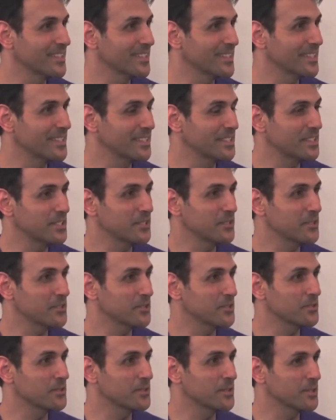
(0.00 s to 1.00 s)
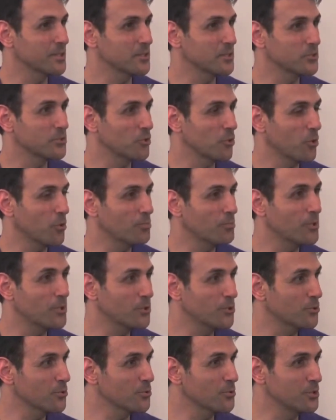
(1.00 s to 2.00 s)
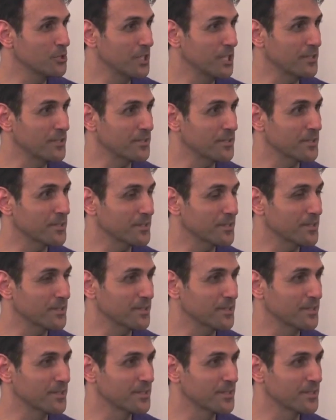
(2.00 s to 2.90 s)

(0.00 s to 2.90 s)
and it is so pure, gentle,